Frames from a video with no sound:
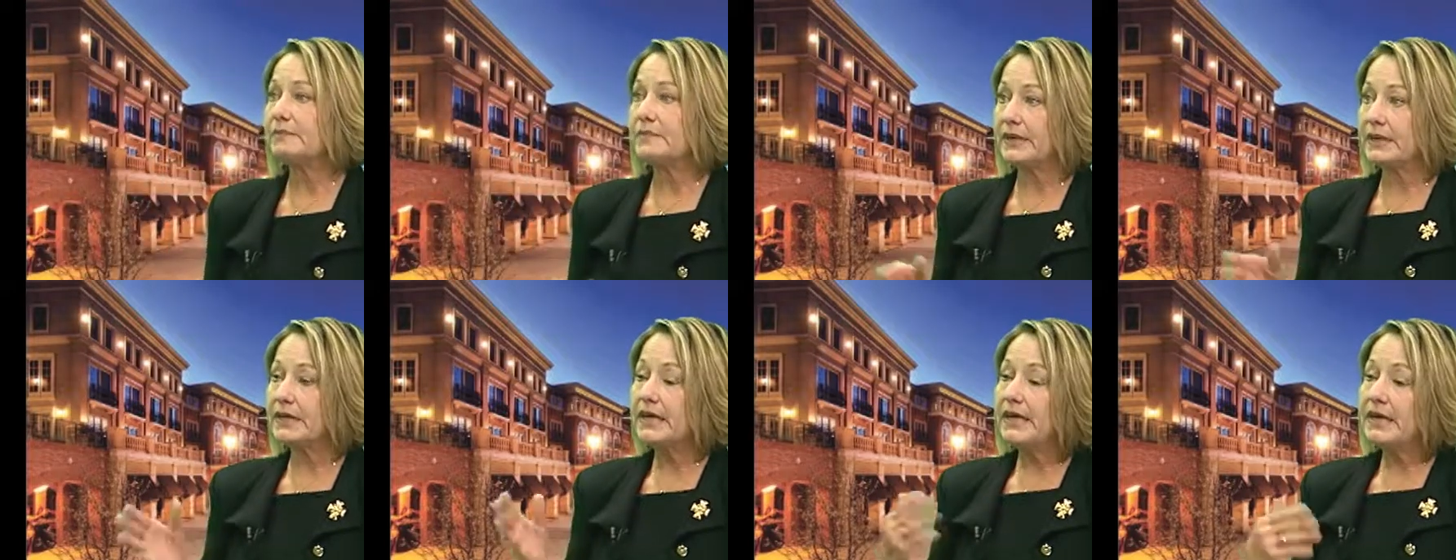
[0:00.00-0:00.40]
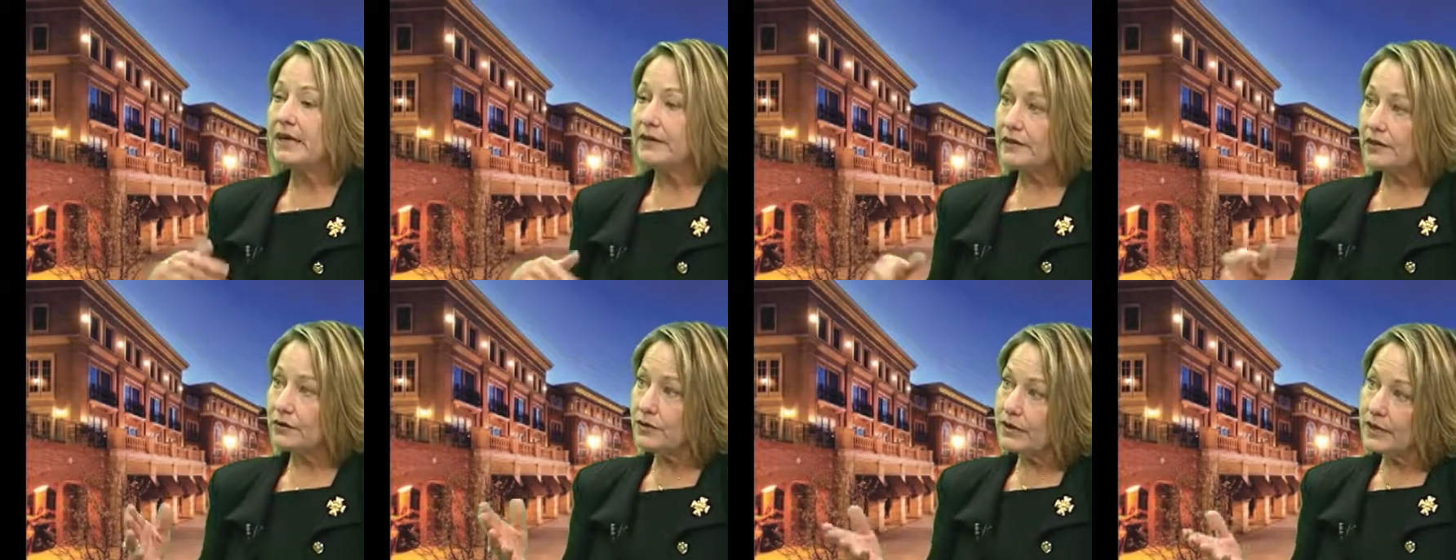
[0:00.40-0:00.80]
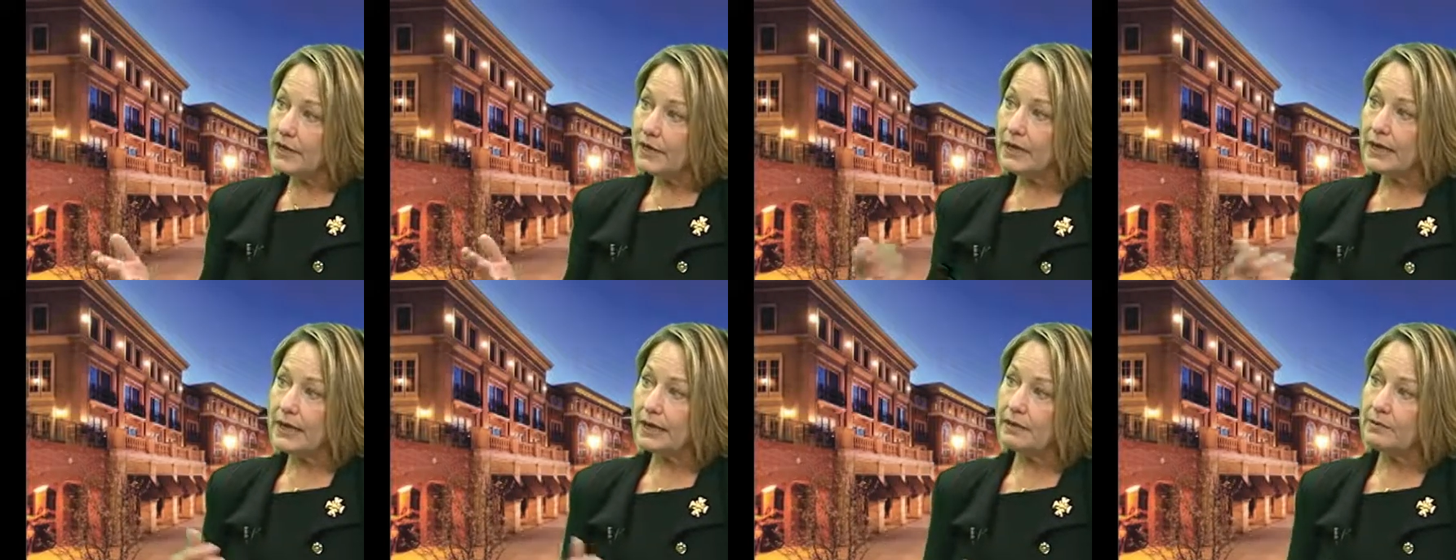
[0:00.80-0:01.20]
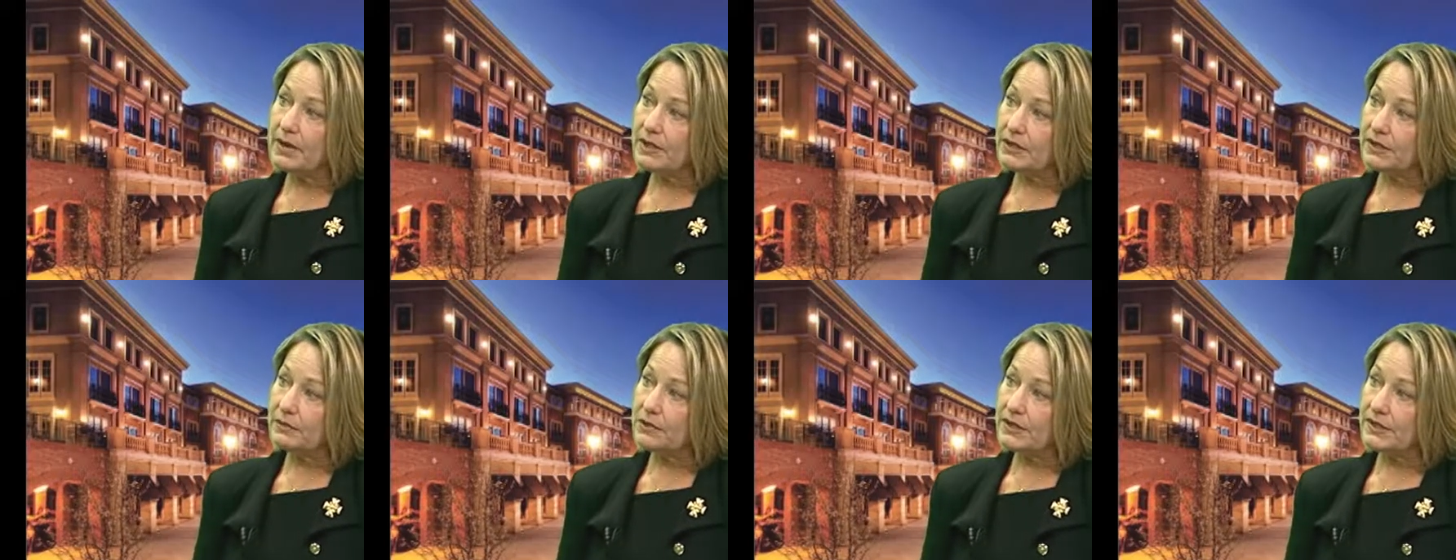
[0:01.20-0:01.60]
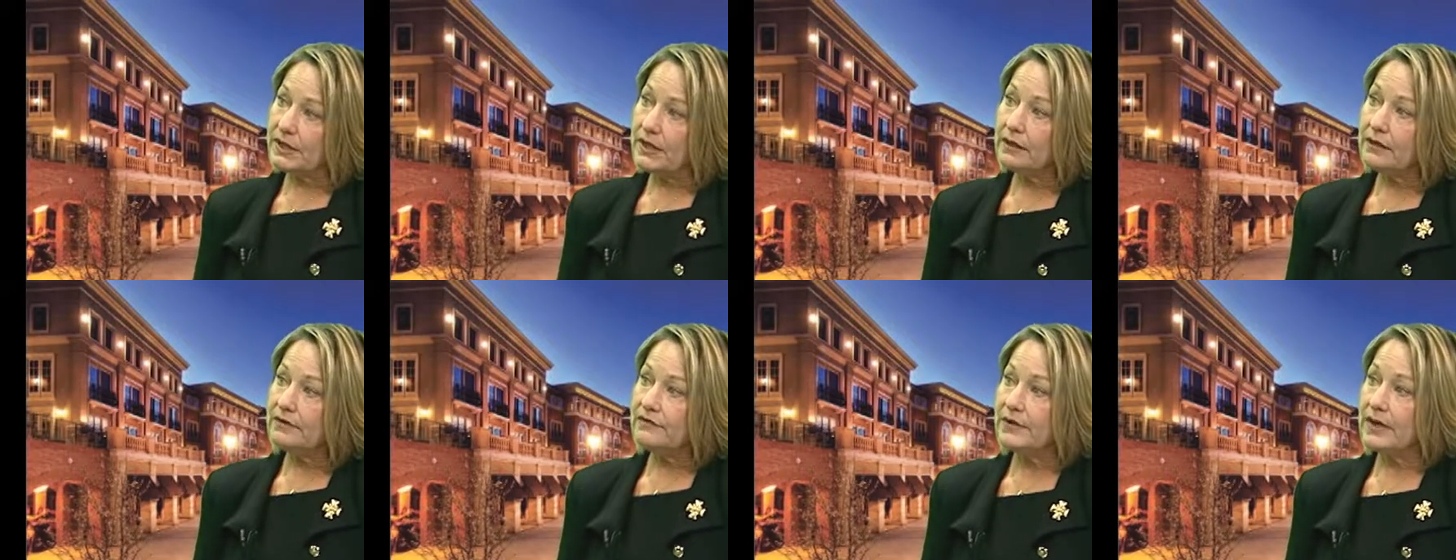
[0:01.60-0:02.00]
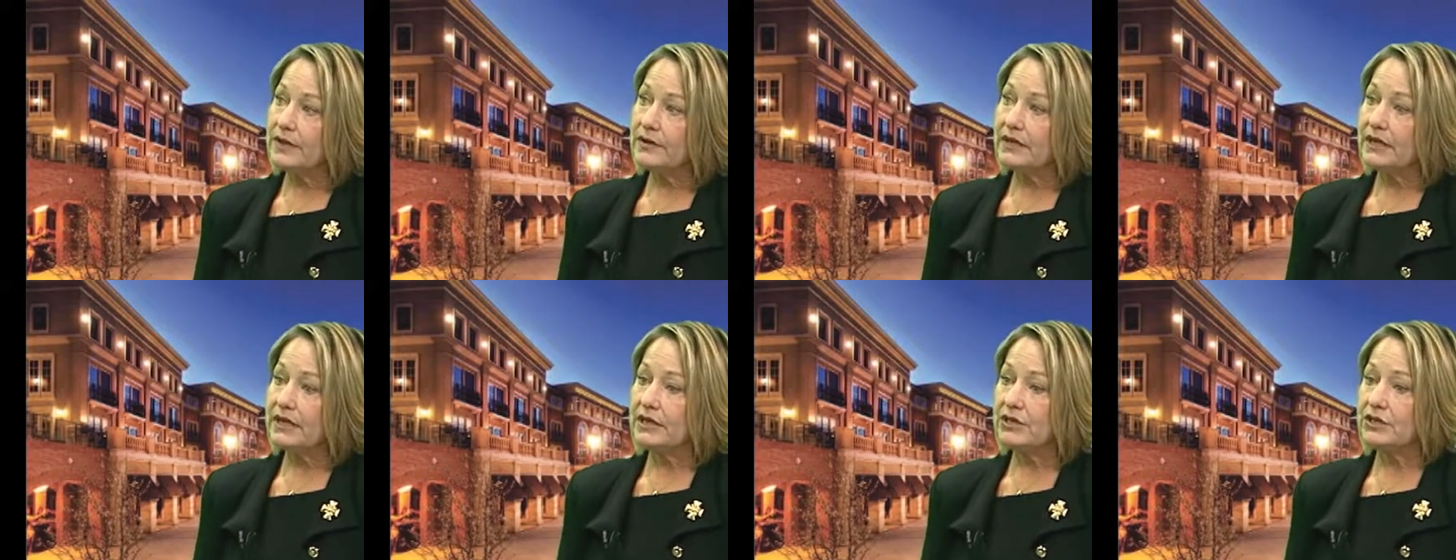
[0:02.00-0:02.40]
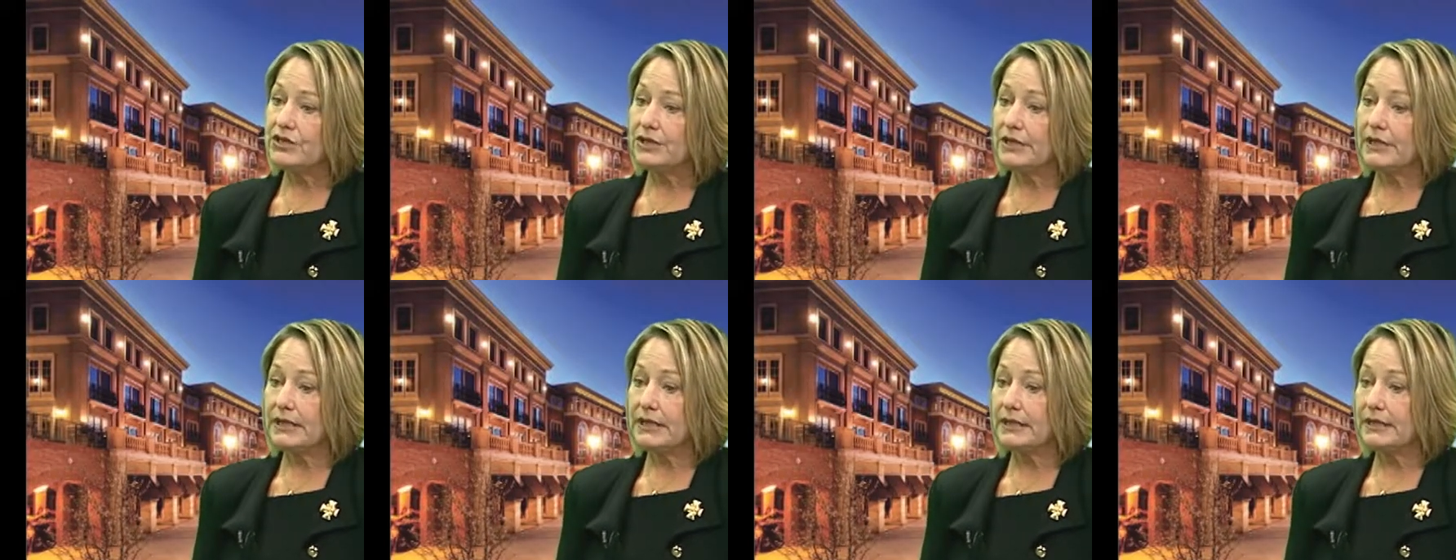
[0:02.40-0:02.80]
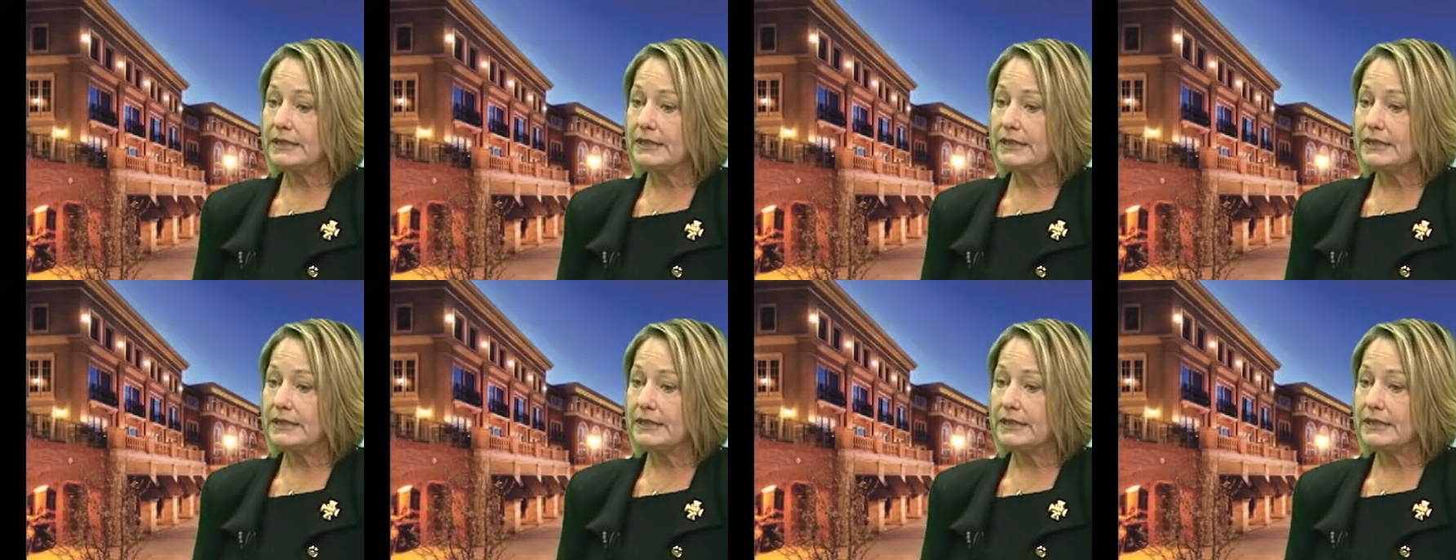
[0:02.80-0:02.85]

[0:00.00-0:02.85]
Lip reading: But the other thing I like about the Musella Foundation